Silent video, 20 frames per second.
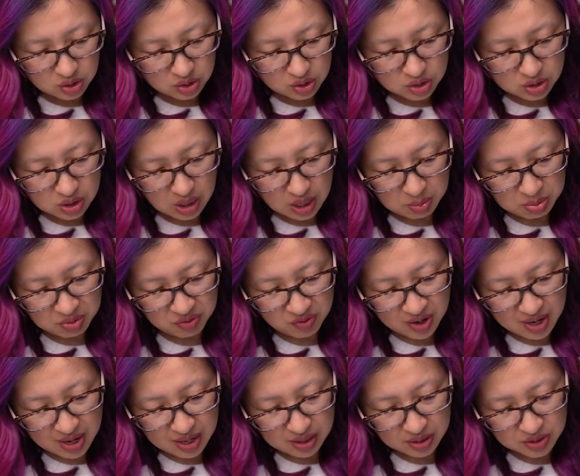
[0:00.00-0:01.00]
type of
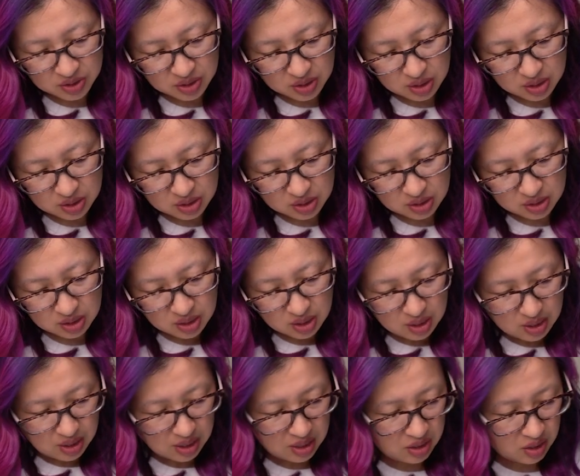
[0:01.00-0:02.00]
analysis.
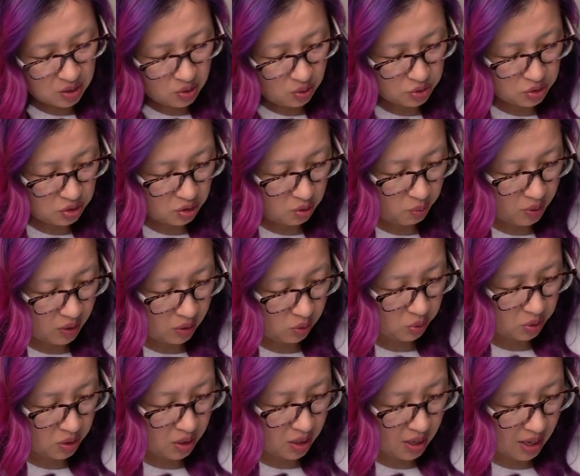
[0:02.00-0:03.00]
And then also we're
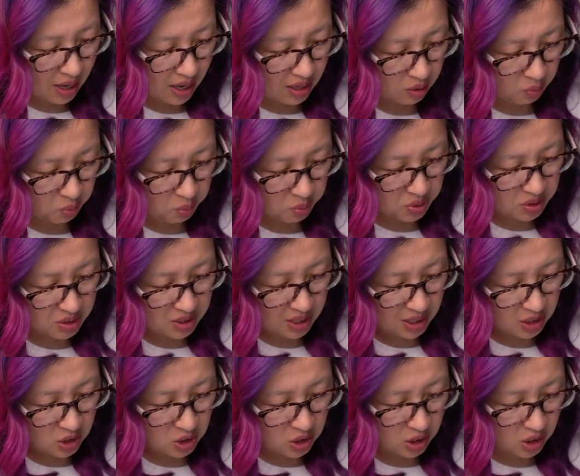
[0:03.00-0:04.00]
looking at the
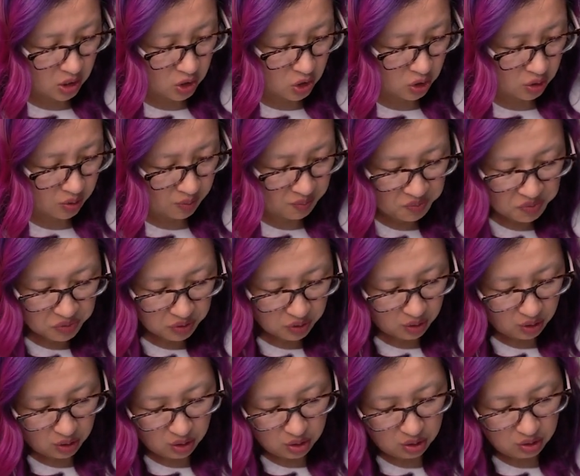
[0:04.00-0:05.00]
percentage
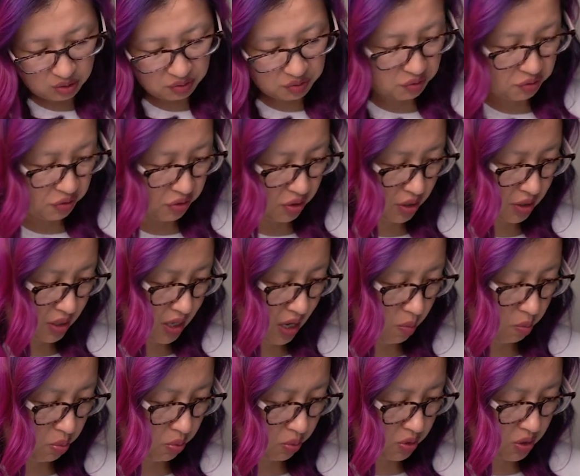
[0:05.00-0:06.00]
of, for
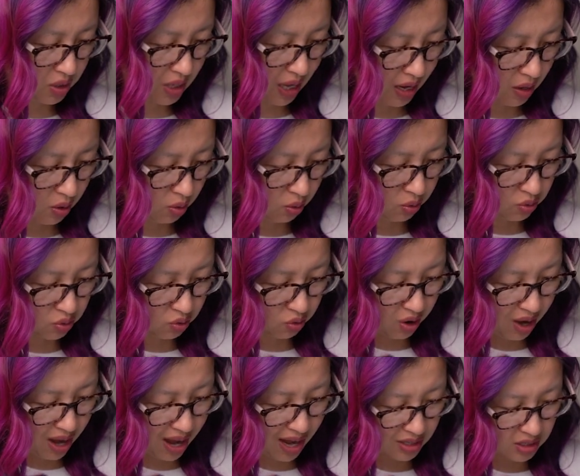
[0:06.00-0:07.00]
example, sales or
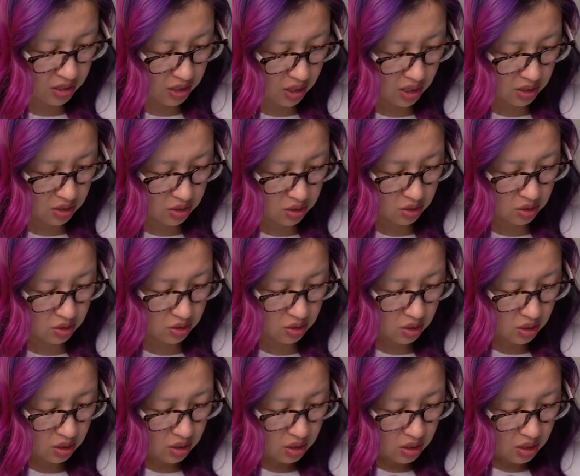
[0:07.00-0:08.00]
assets,
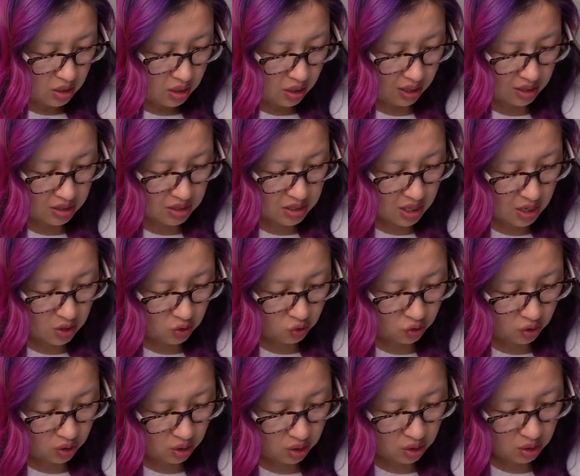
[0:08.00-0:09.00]

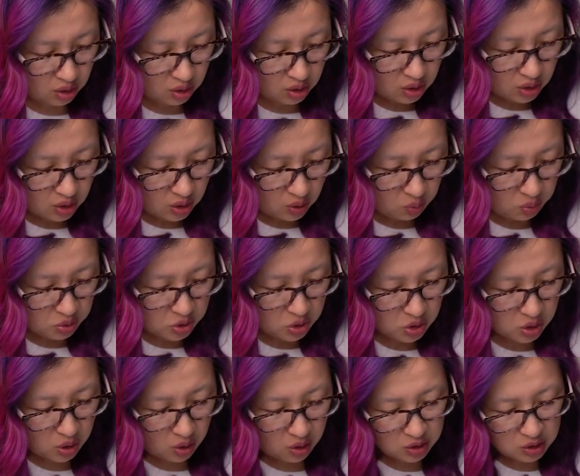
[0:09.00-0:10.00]
etc., which is
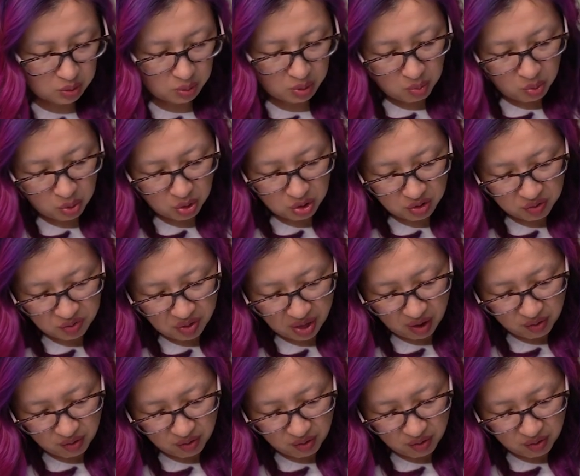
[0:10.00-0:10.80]
going to be more of that